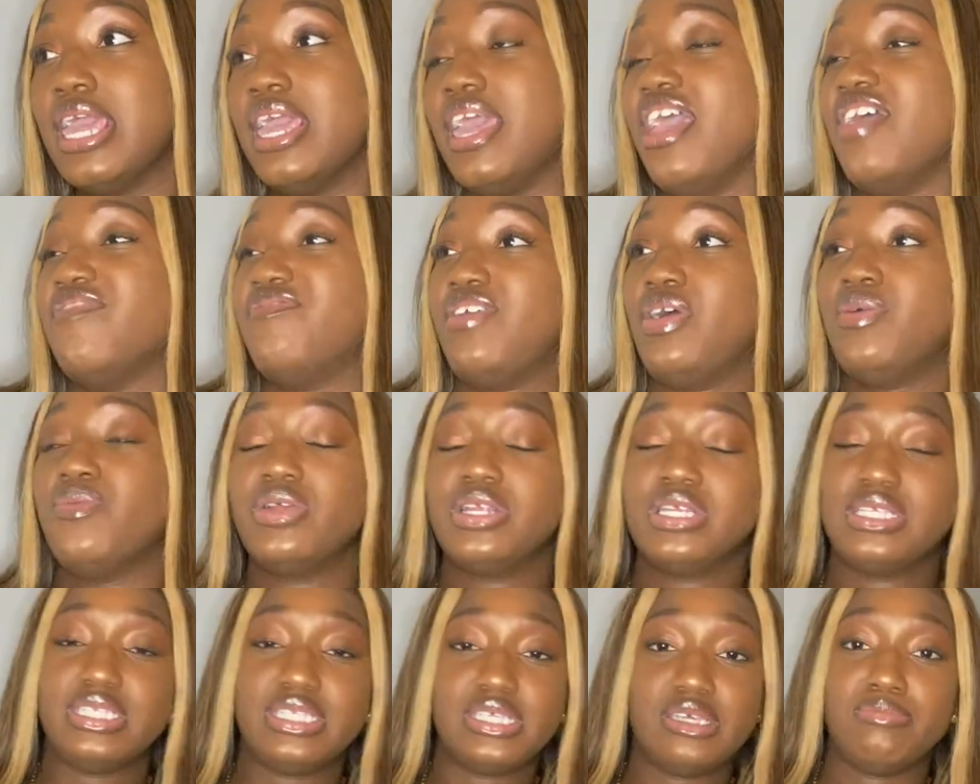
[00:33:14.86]
If I want
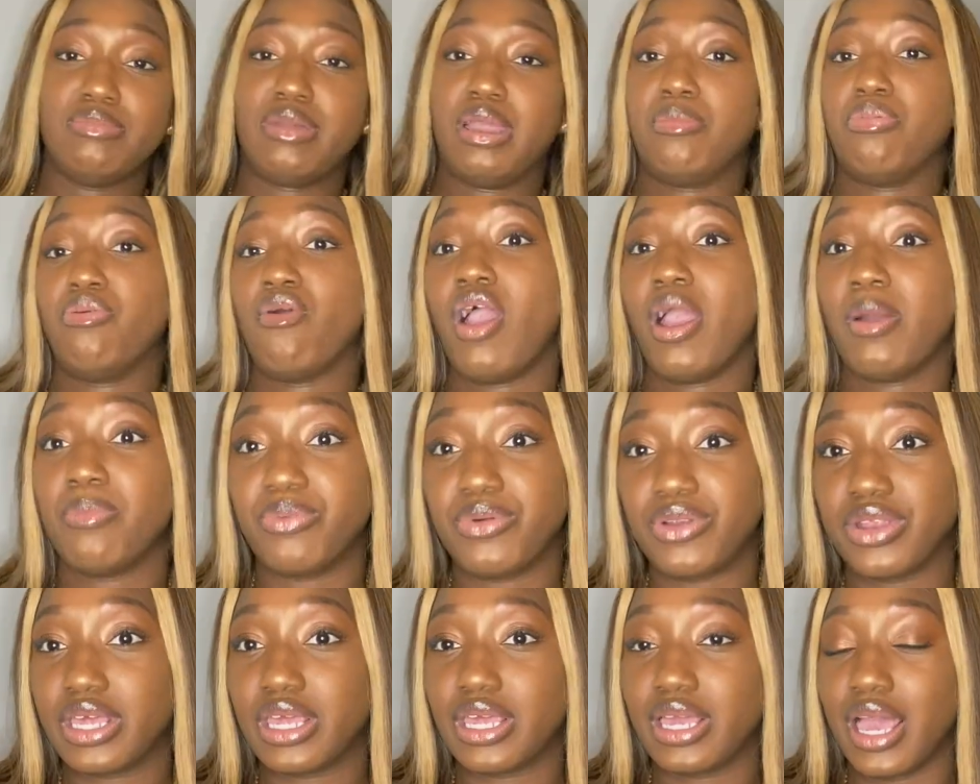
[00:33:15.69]
to see my
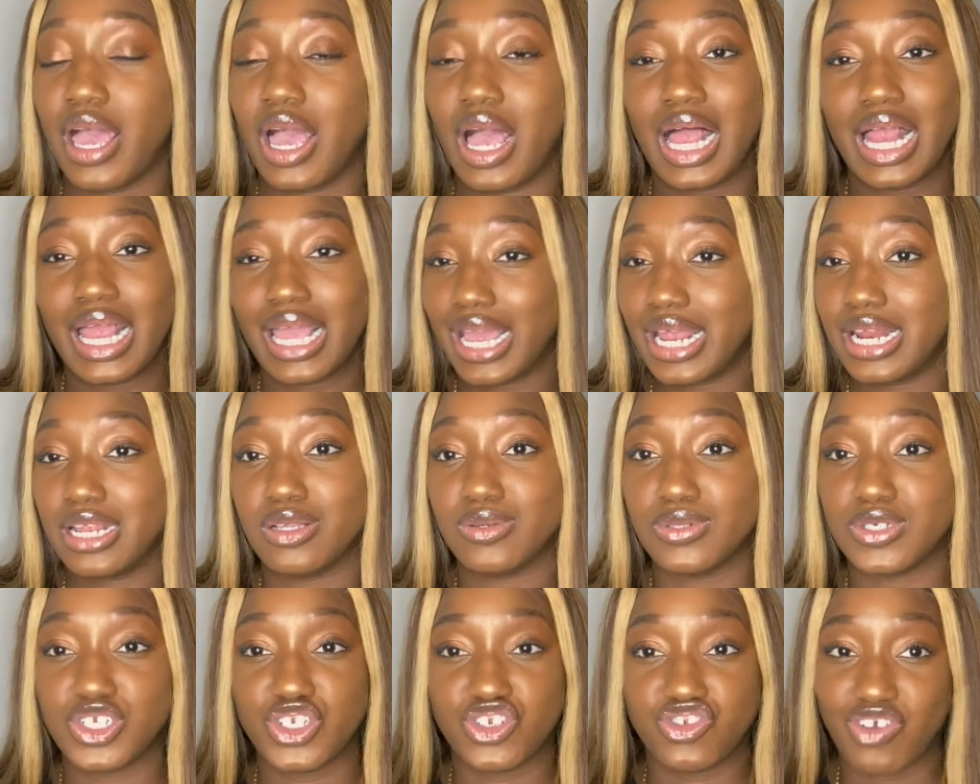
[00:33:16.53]
property, all I gotta do
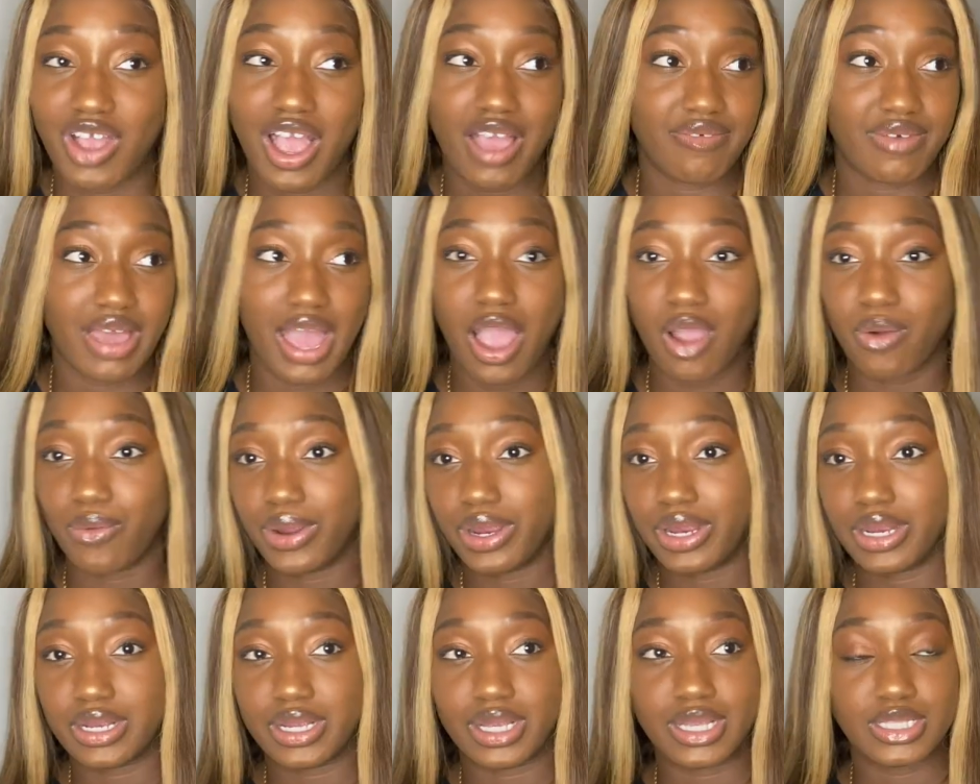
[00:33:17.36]
is drive an
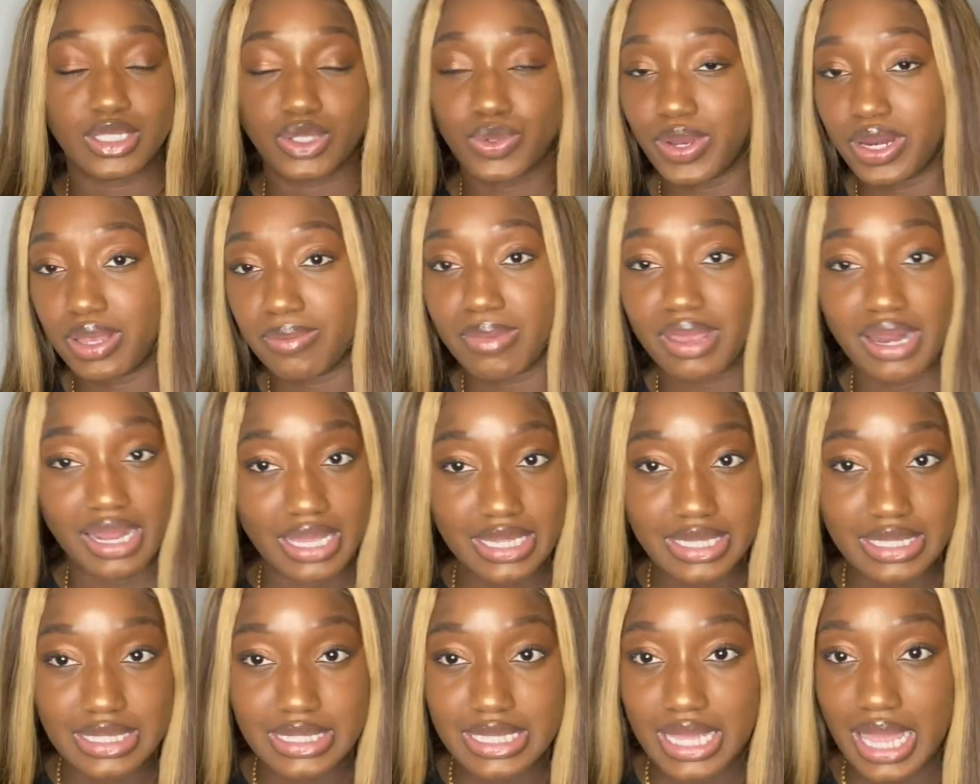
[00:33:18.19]
hour and 20
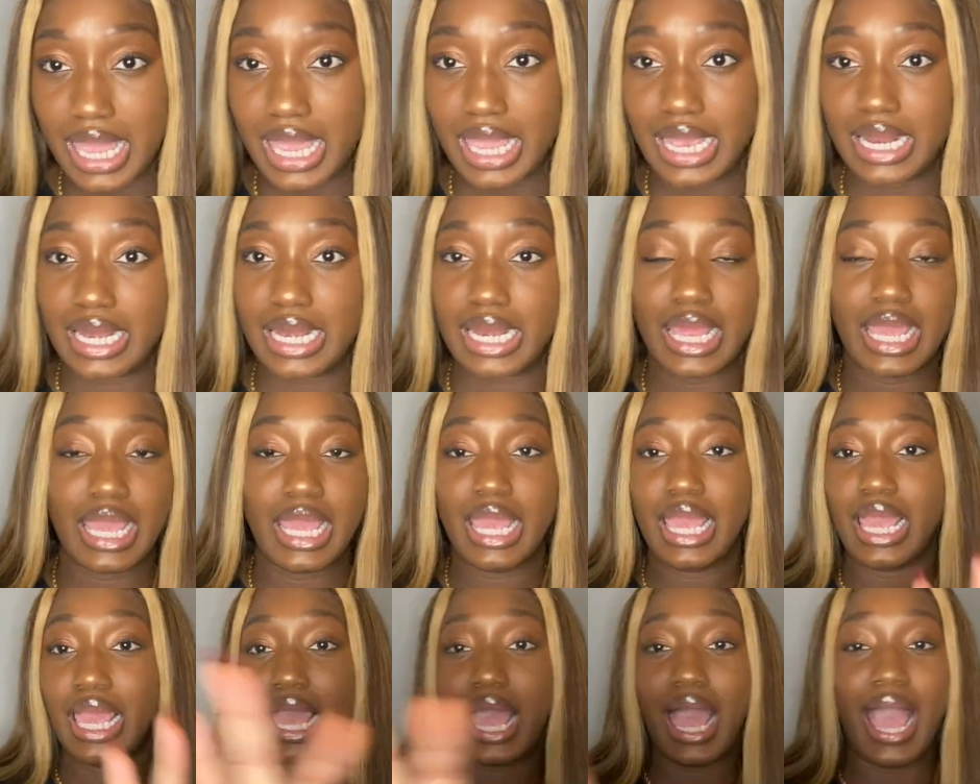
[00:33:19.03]
minutes, and
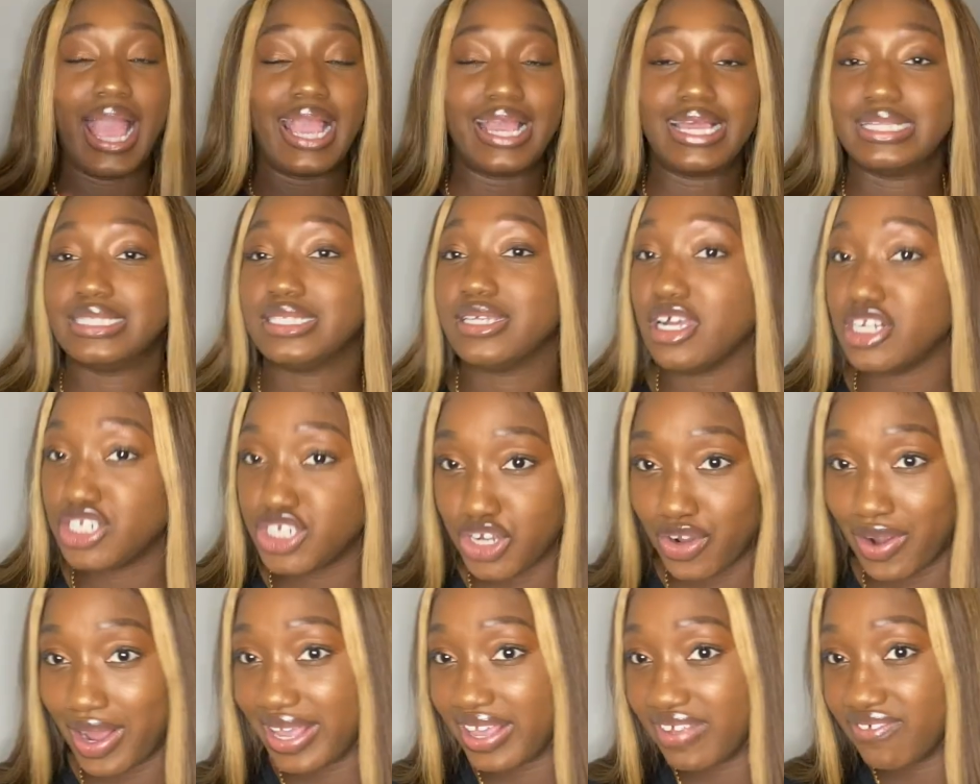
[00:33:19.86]
I can touch
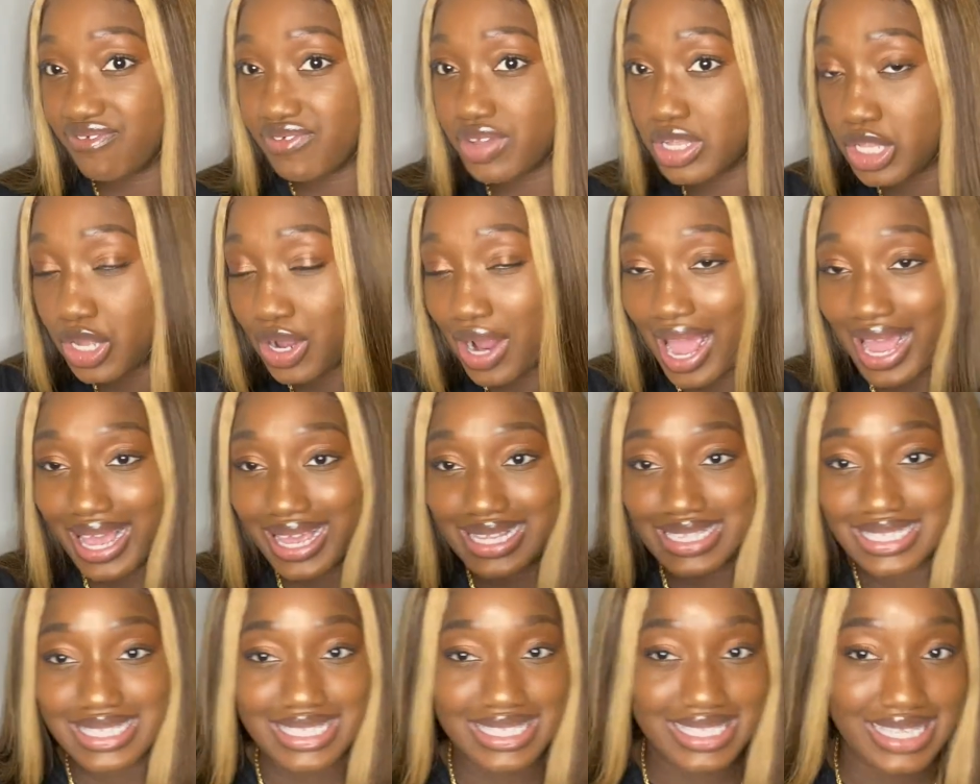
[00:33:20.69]
her, I can feel her, I can
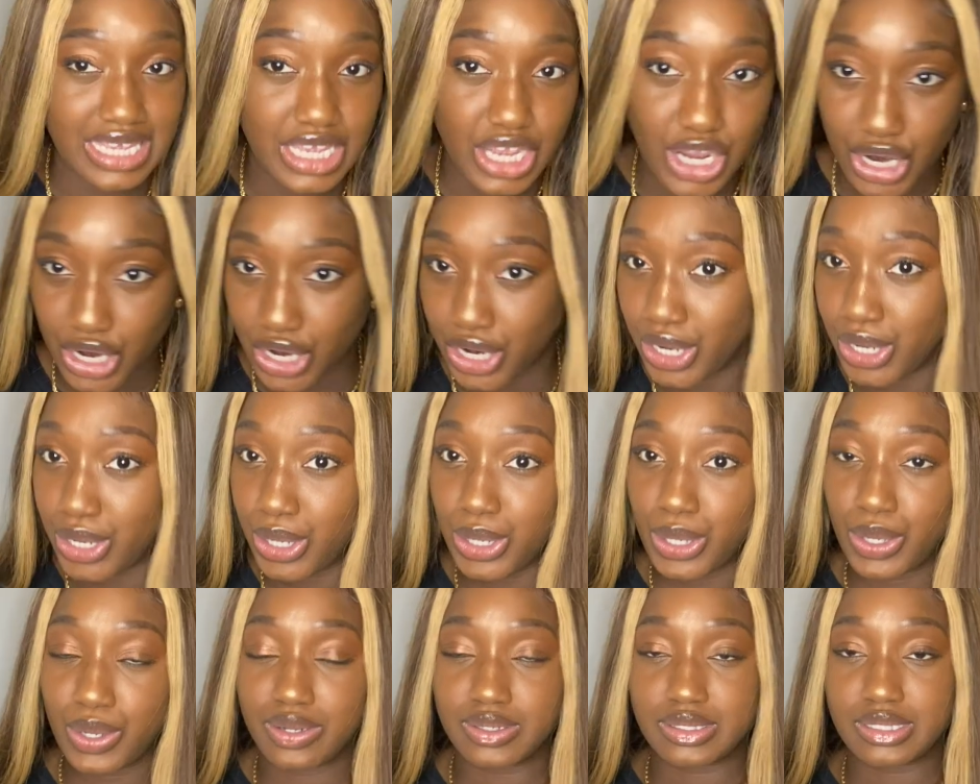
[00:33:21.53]
see her.
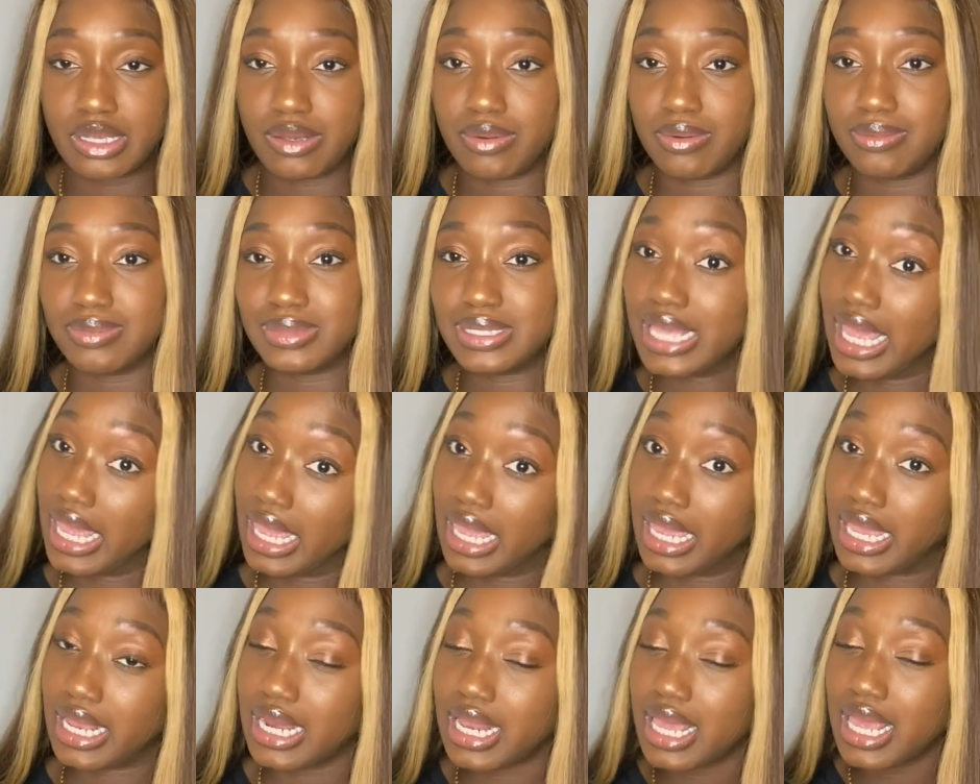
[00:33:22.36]
You understand what I'm
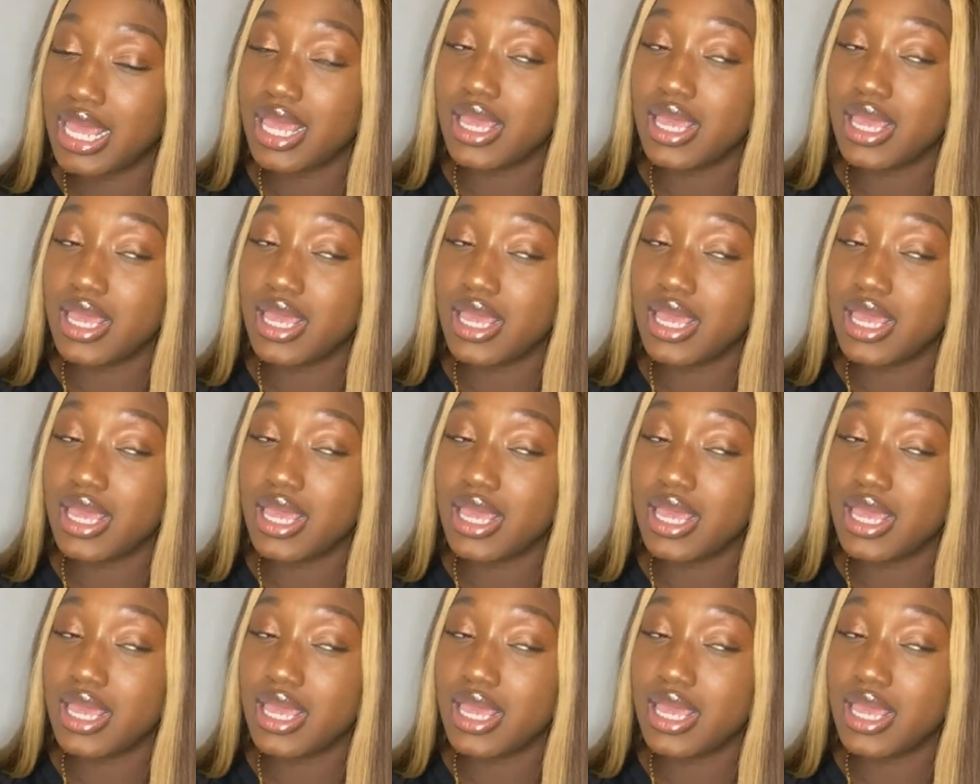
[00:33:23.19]
saying?